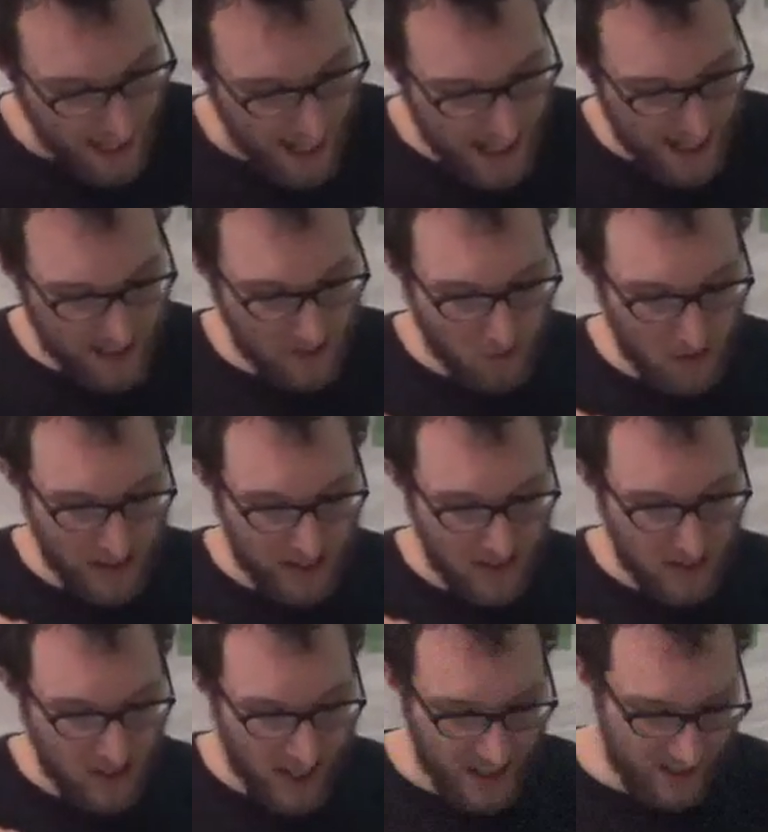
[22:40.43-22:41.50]
and we
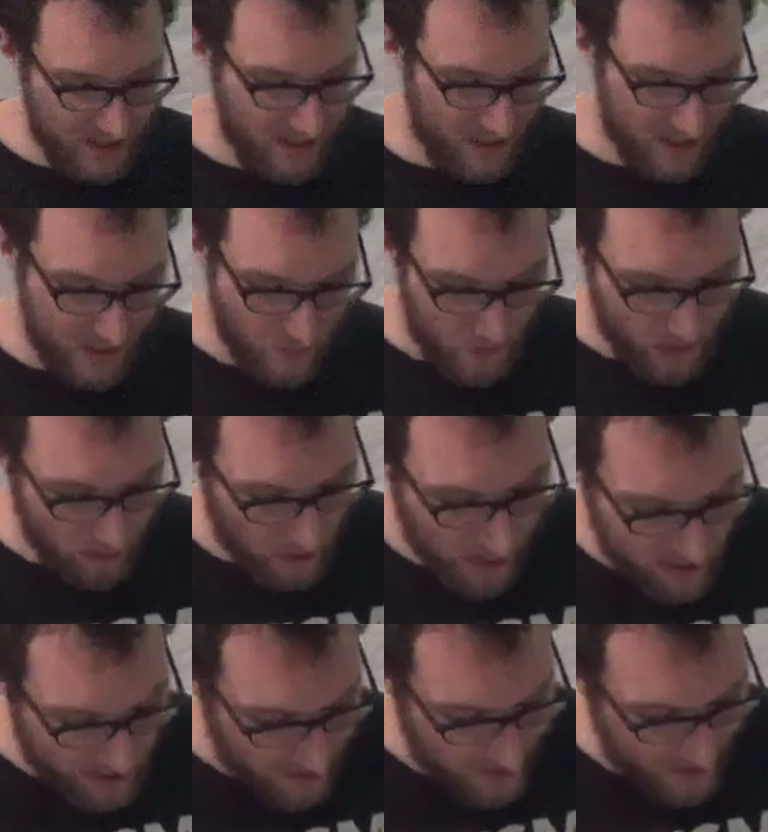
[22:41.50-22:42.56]
discuss some of the
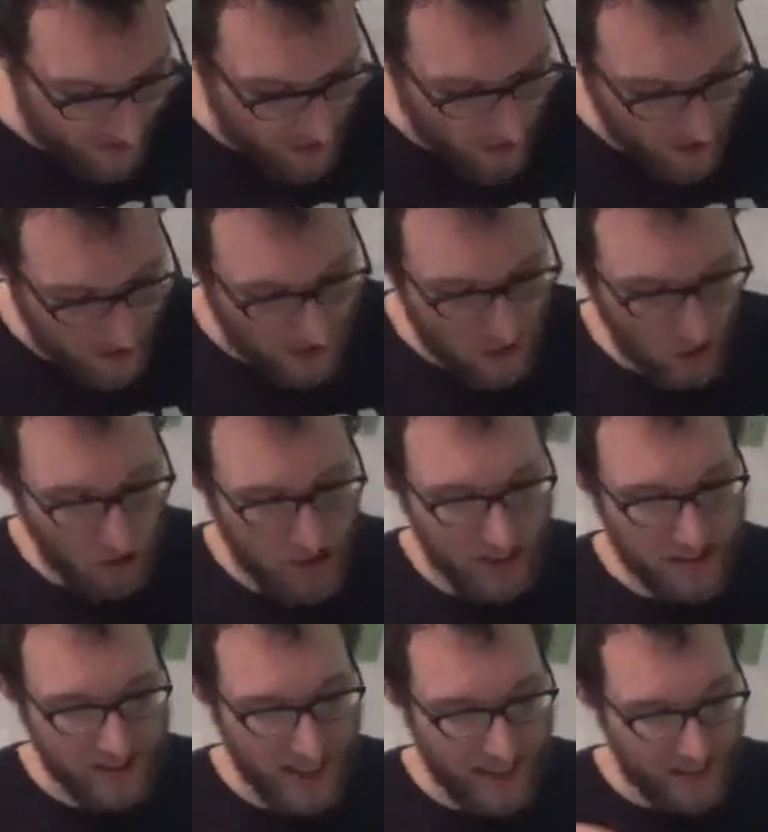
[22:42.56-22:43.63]
reasons the dark
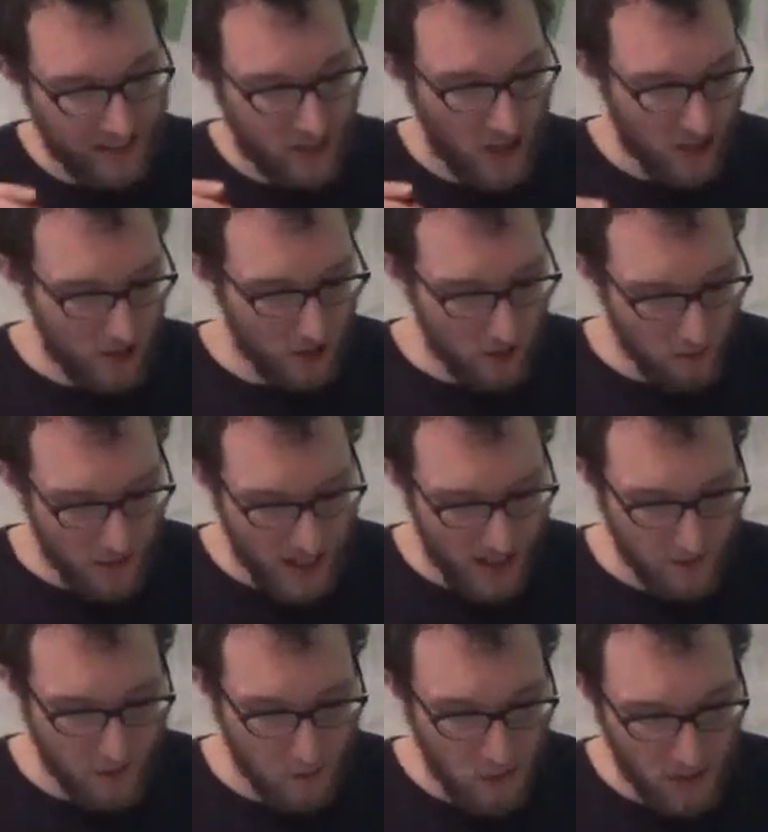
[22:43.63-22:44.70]
occultist and the dark
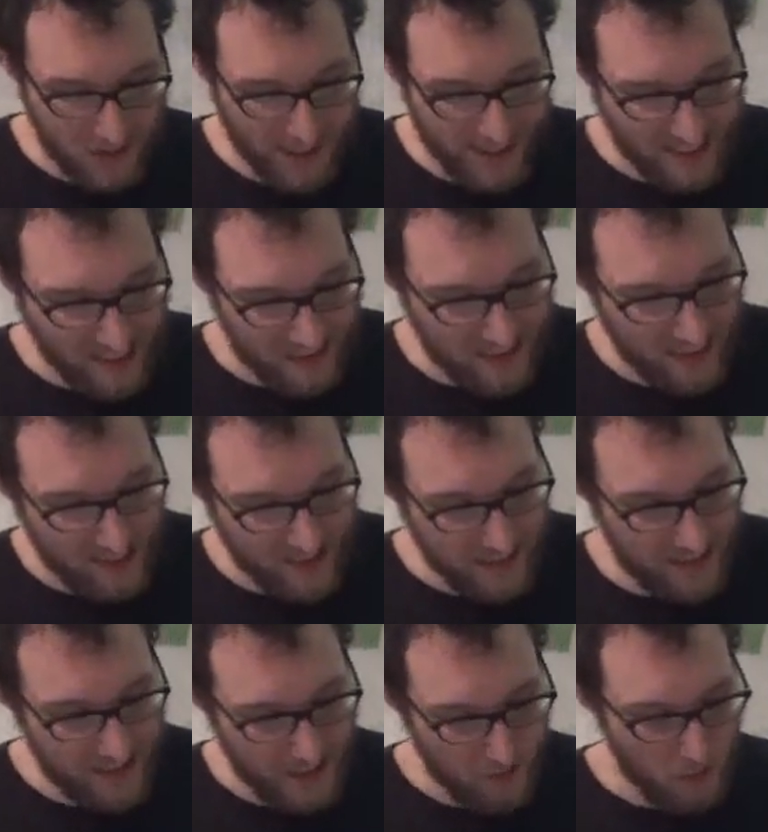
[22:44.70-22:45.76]
Illuminati would put these
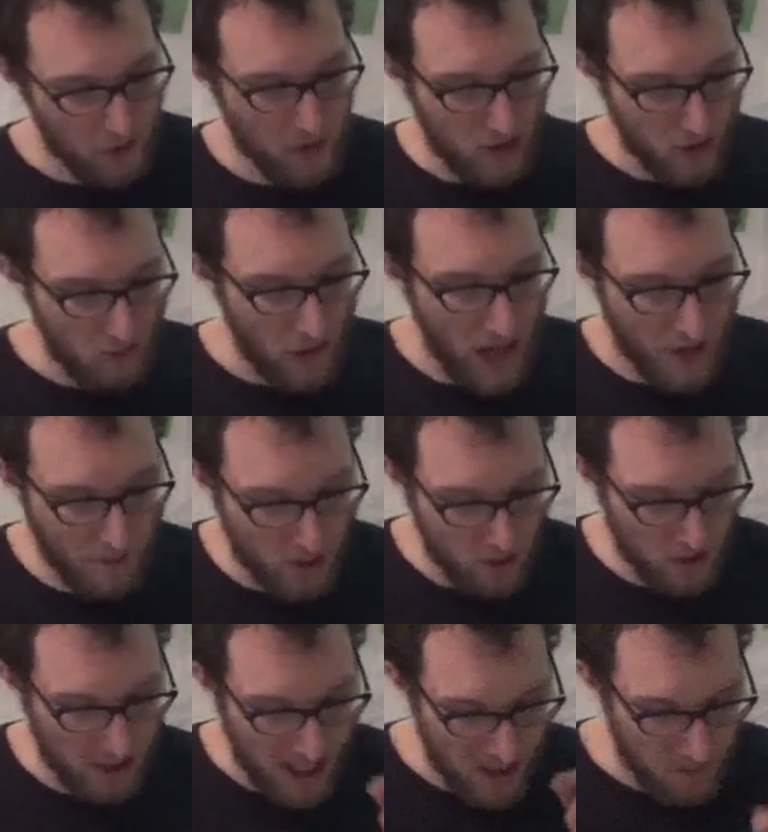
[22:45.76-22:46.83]
consistent symbols in pop
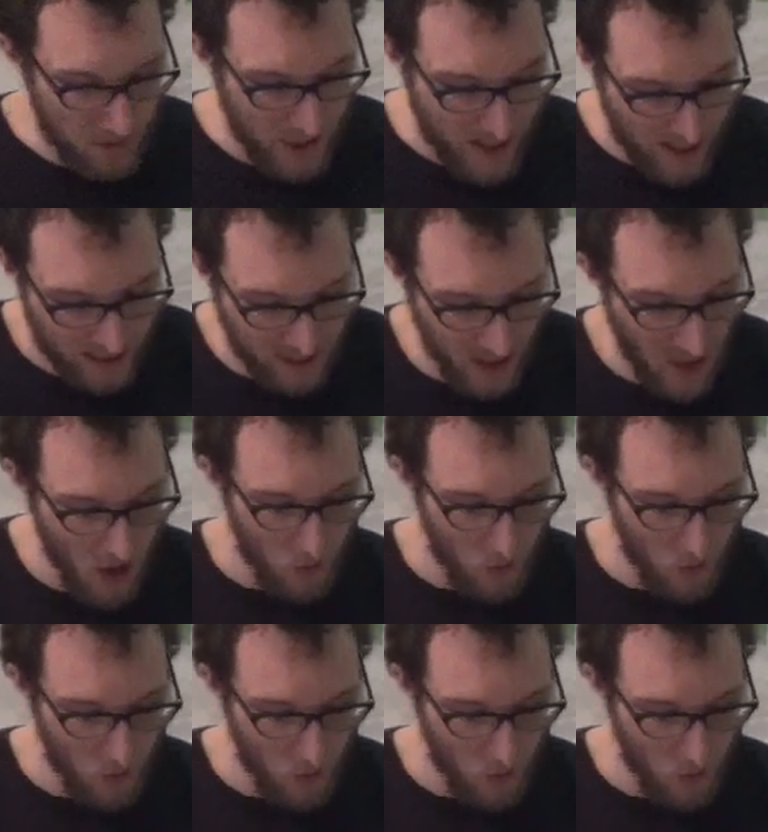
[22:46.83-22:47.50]
music and beyond.